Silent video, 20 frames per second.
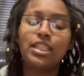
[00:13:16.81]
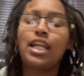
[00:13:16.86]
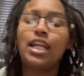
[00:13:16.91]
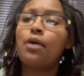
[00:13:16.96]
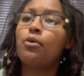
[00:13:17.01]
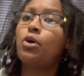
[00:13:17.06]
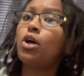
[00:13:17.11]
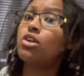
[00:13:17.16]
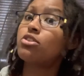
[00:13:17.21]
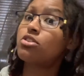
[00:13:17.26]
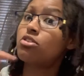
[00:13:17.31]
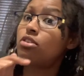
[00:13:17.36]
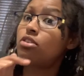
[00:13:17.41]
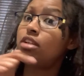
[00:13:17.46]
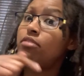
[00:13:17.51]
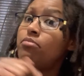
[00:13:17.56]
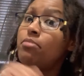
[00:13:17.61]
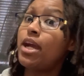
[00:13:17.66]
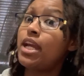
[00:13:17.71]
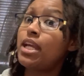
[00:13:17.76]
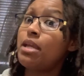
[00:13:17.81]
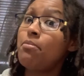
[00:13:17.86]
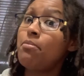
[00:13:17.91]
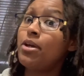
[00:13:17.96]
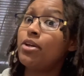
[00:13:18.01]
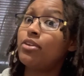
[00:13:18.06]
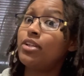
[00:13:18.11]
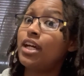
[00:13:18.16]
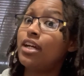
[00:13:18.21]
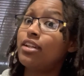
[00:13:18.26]
I will also leave my
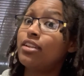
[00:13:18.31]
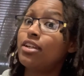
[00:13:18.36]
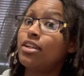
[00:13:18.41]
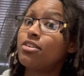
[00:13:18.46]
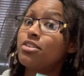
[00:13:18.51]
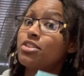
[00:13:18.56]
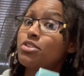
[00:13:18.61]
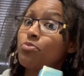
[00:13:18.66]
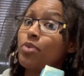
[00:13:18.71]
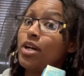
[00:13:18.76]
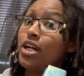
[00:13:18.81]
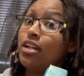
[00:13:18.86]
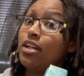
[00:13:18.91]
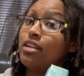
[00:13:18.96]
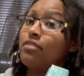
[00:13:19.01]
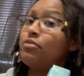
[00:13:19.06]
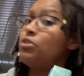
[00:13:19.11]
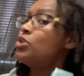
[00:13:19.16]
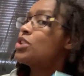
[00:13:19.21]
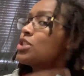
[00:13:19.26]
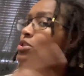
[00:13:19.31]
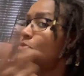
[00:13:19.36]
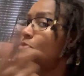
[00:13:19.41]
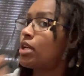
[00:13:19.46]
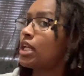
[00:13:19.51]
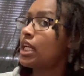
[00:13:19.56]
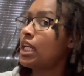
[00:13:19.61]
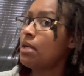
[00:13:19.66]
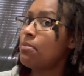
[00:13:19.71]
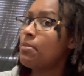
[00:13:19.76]
email down there as well if you just
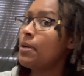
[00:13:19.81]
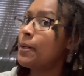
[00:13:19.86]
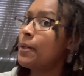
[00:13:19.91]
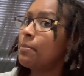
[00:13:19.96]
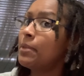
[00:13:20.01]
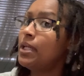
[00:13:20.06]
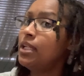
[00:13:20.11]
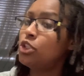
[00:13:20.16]
want to email me